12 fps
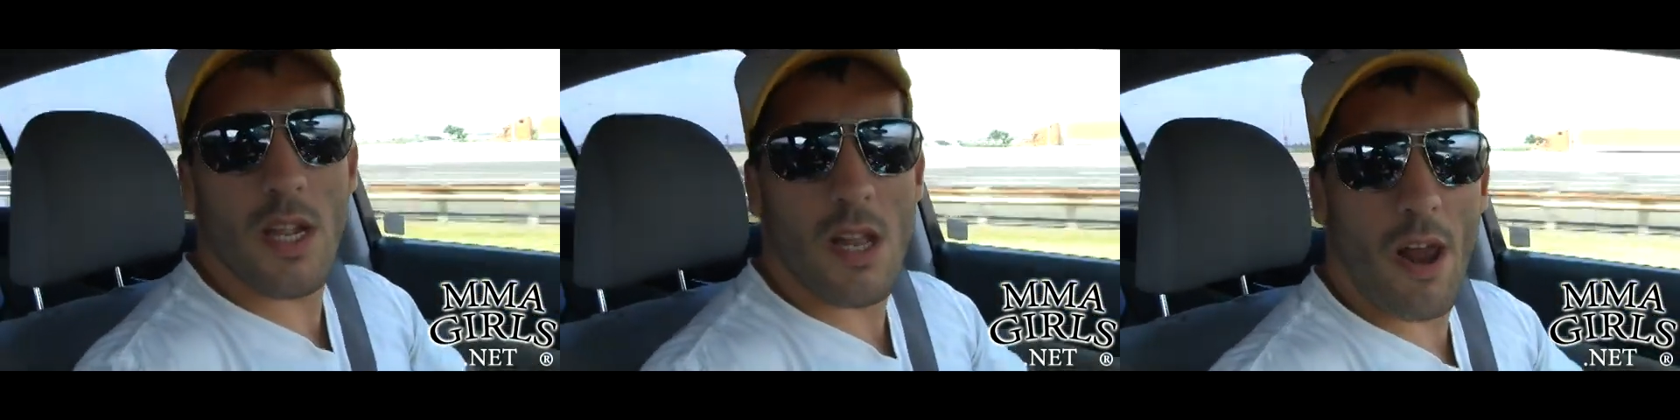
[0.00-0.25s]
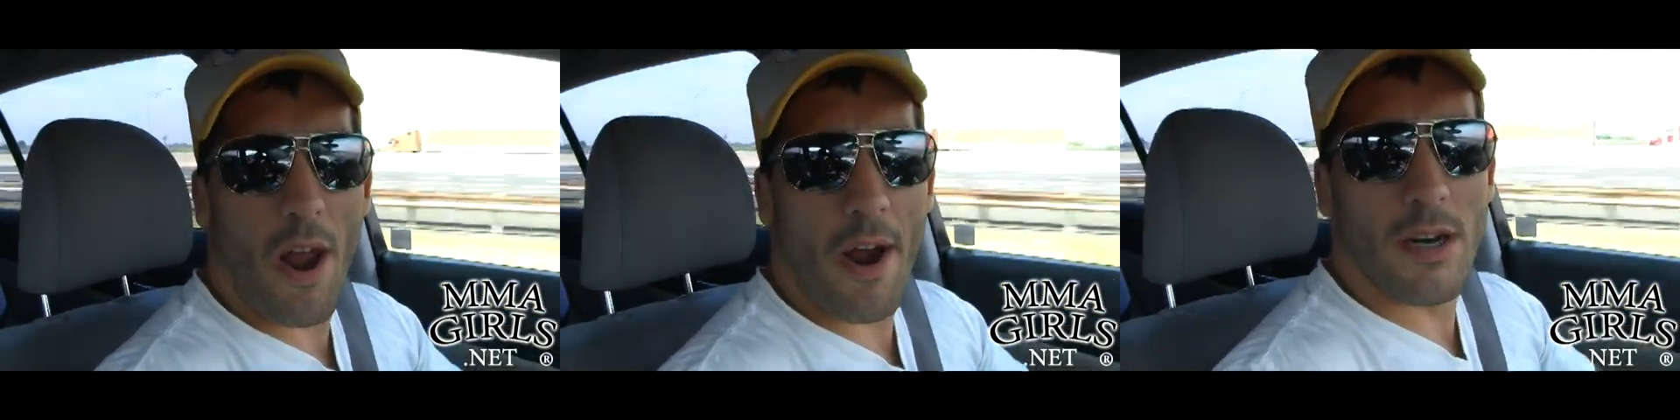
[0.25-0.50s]

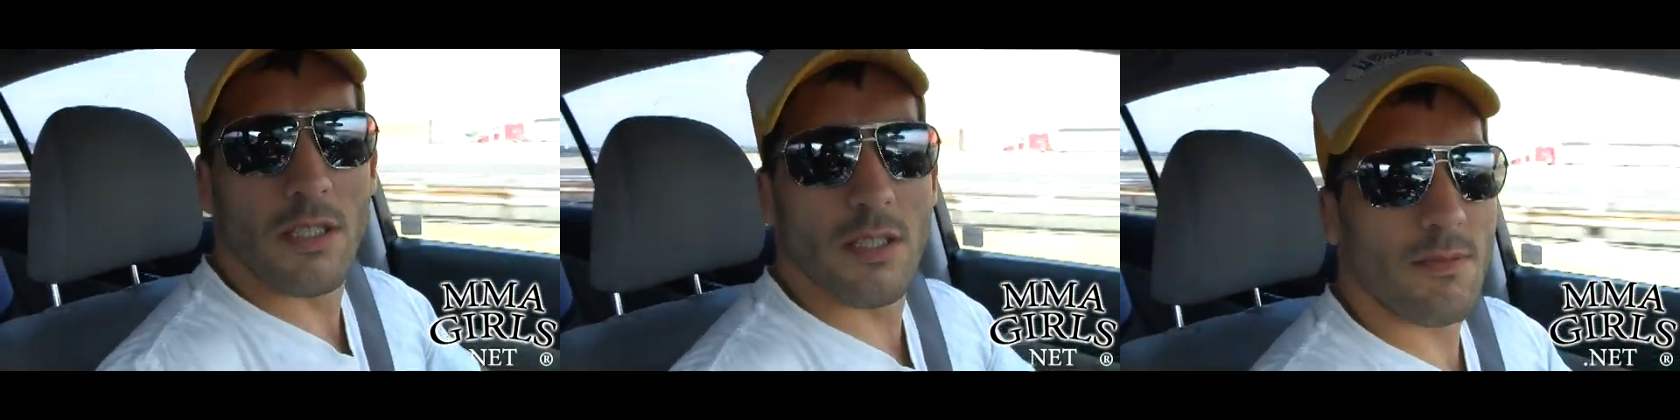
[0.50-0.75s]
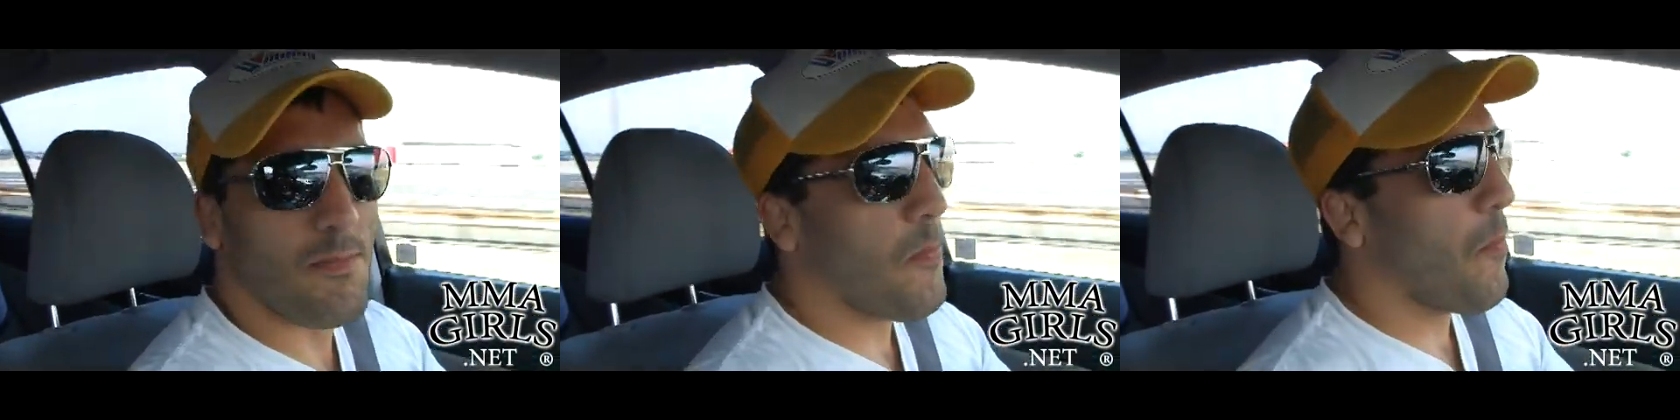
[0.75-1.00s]

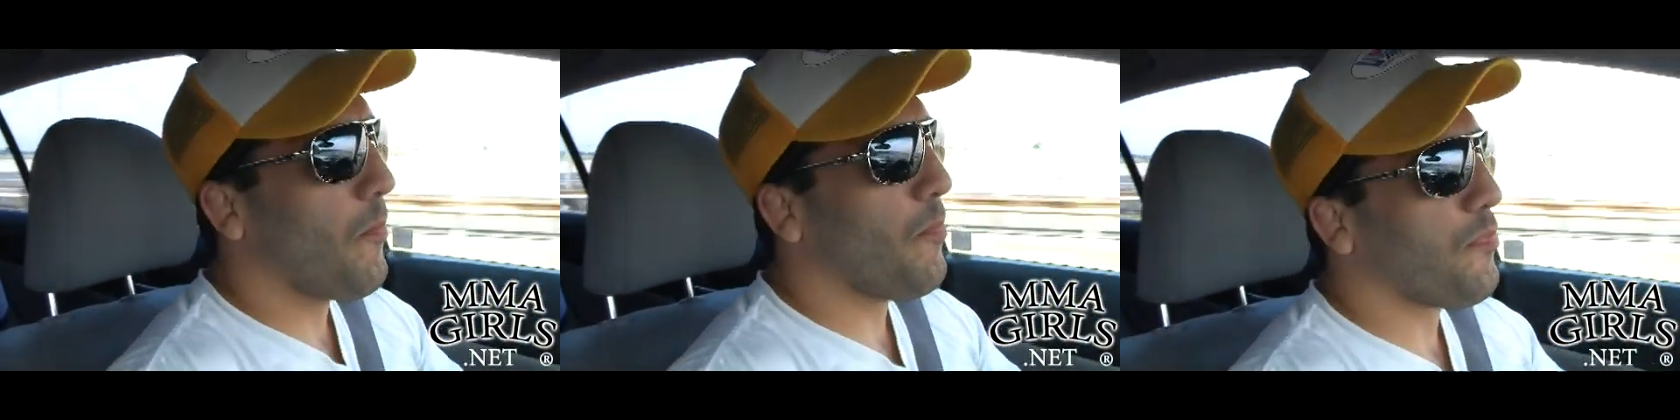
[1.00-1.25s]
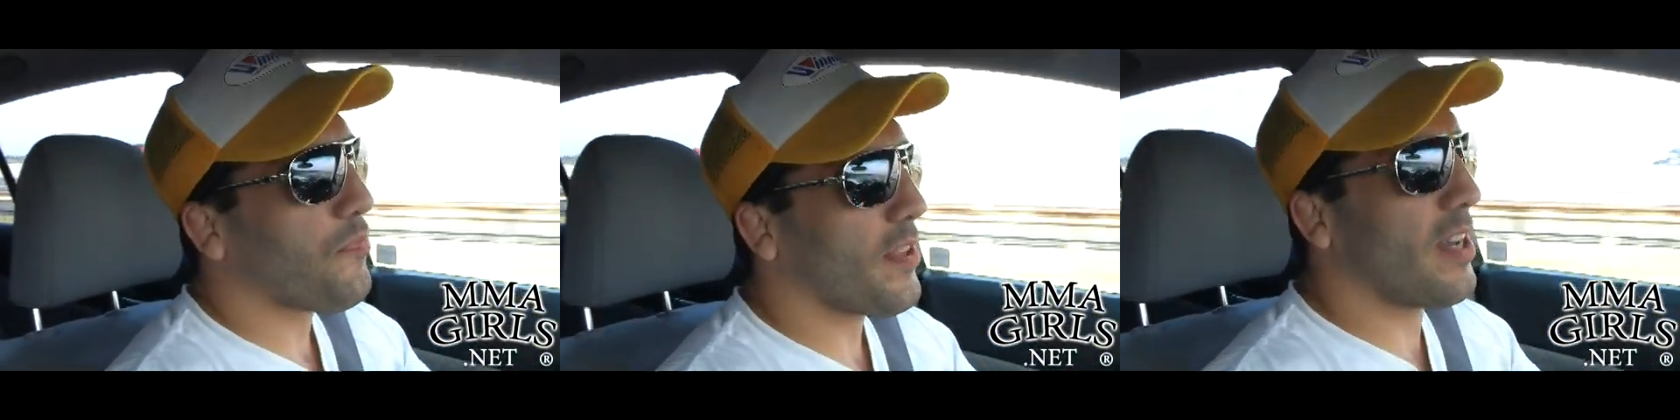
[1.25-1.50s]

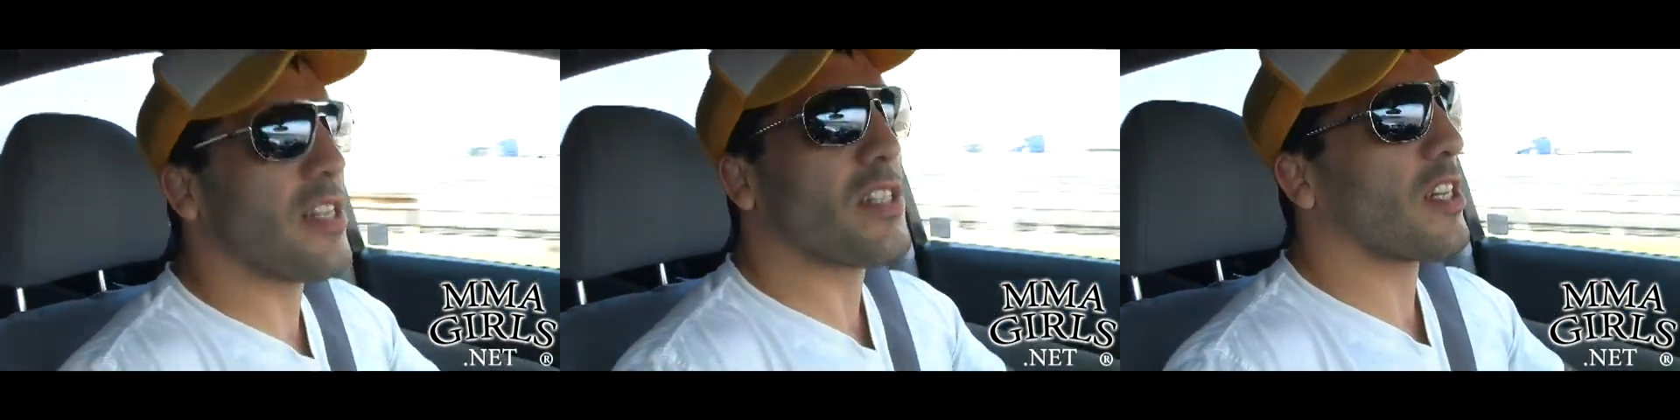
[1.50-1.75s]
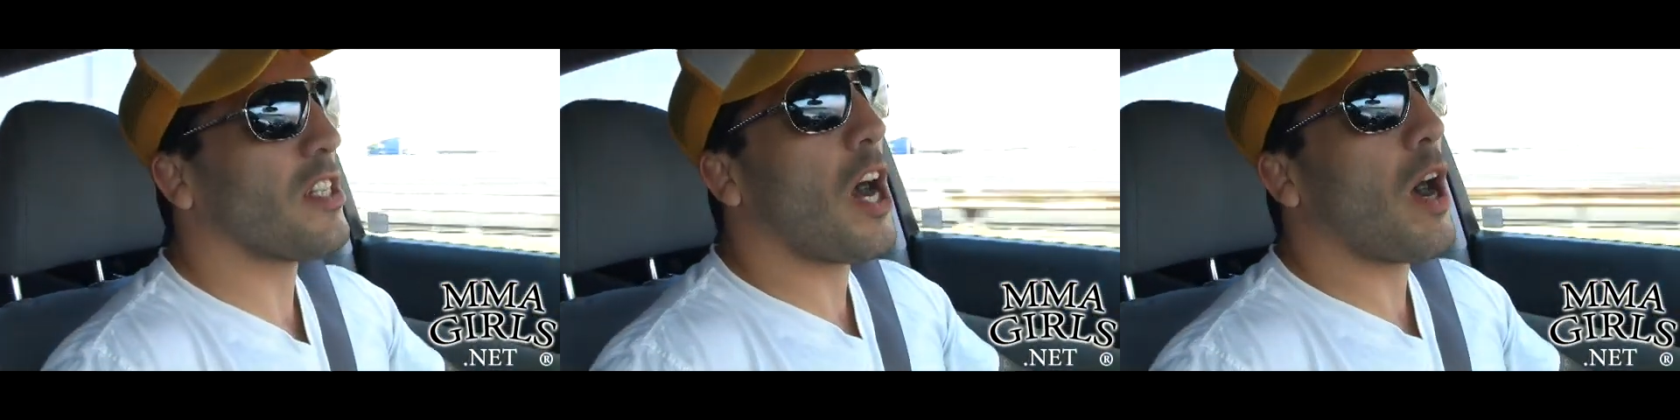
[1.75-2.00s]
And he's
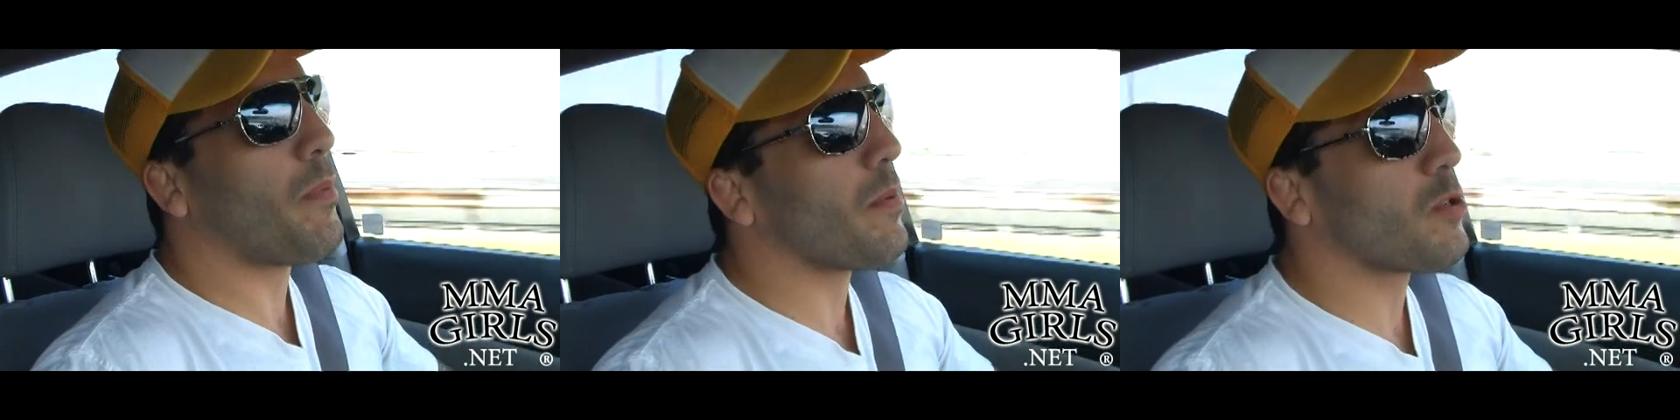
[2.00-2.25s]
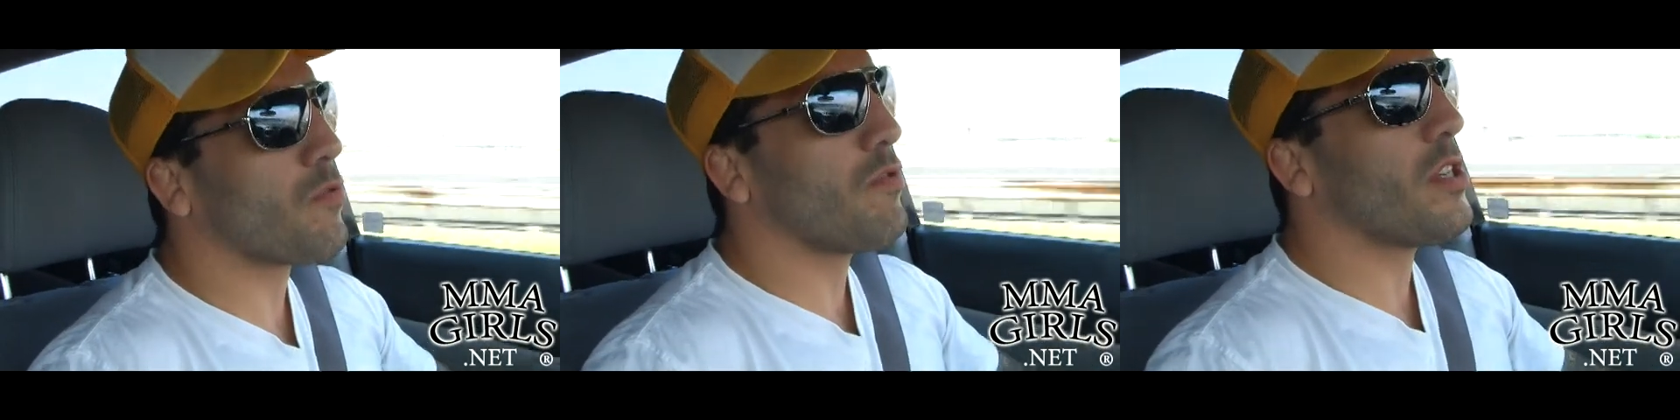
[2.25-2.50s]
like, no, but
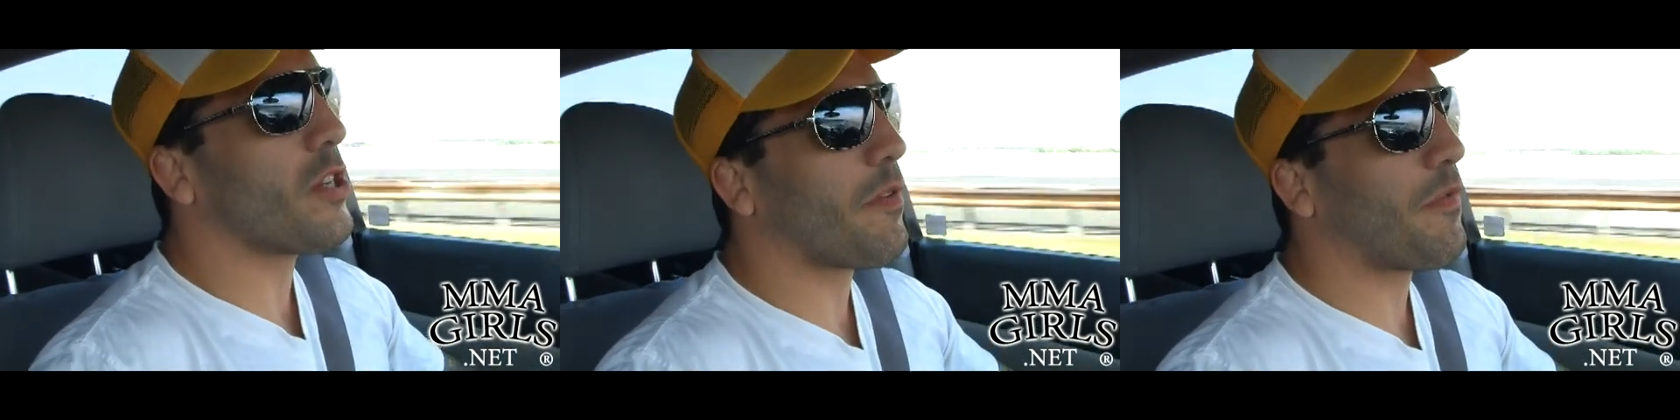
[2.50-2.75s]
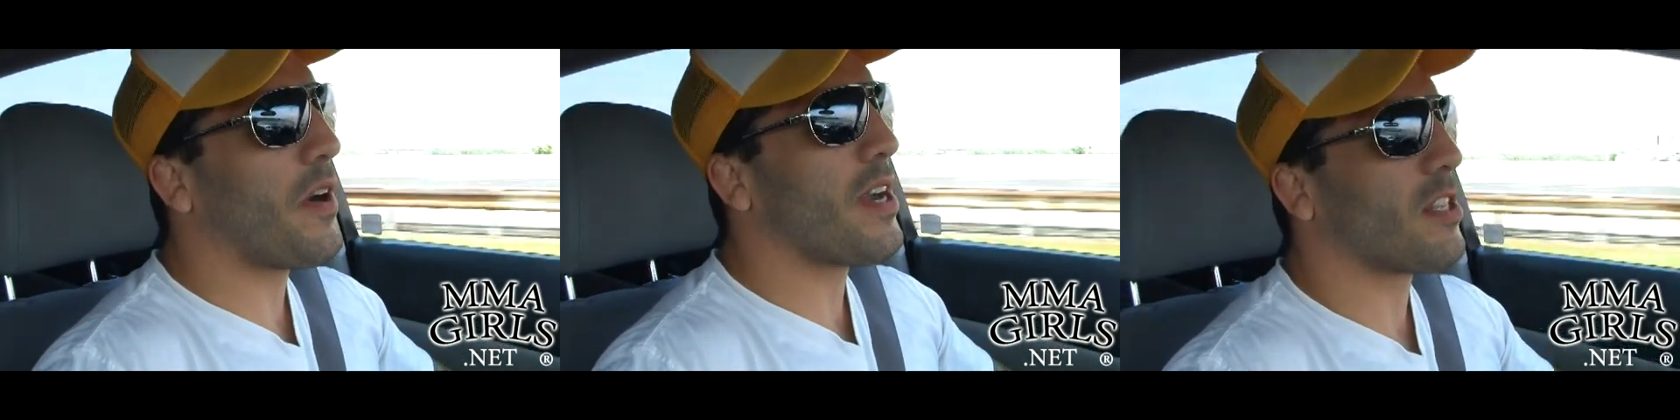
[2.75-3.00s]
it was a really
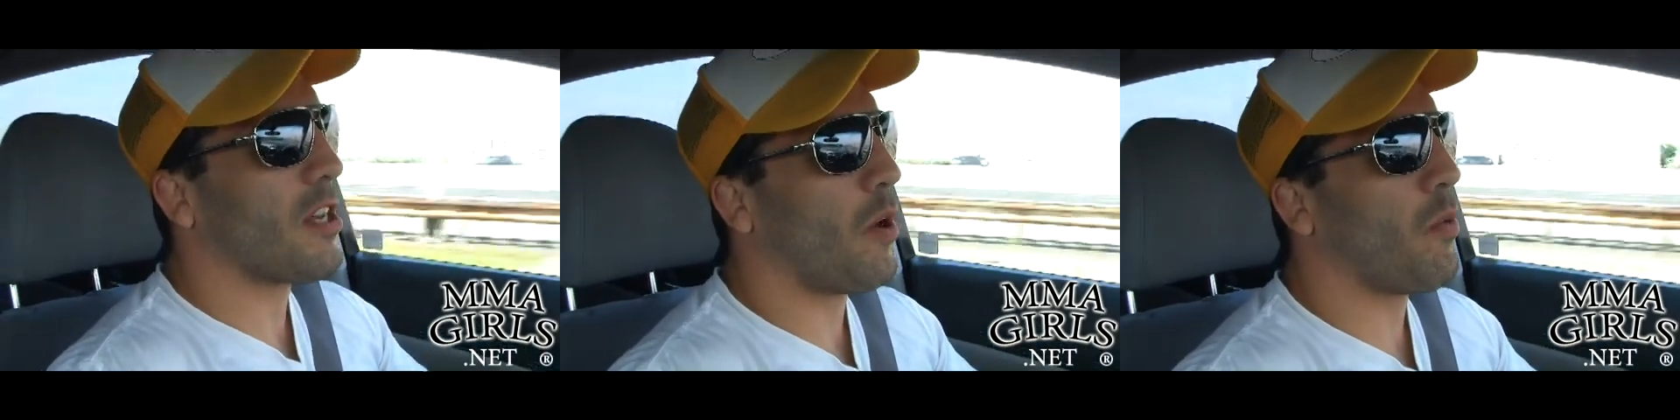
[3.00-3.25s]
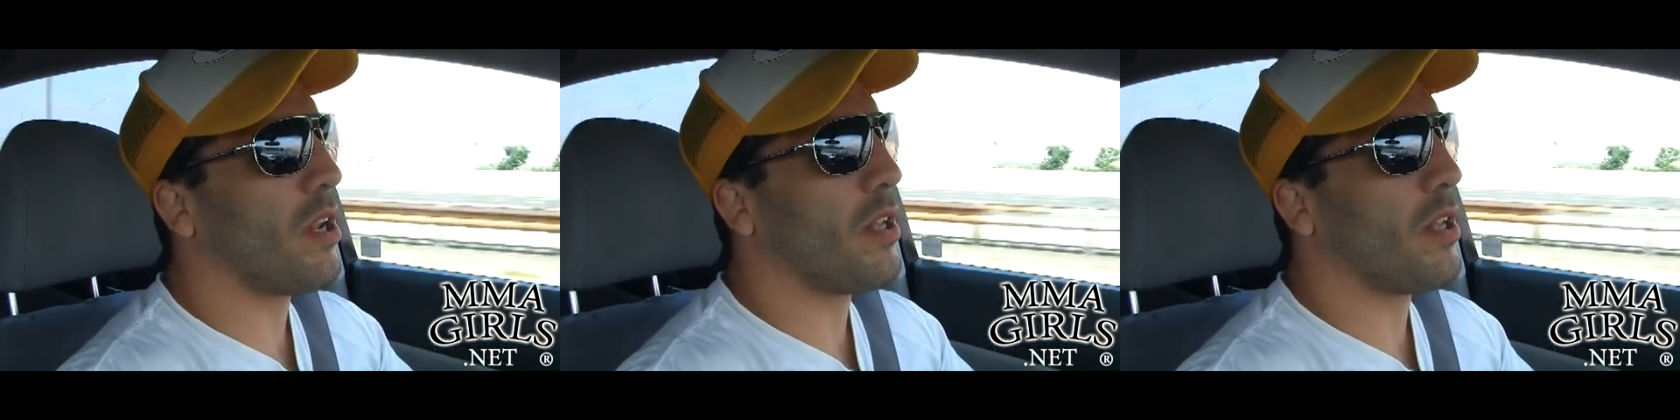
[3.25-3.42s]
good fight though.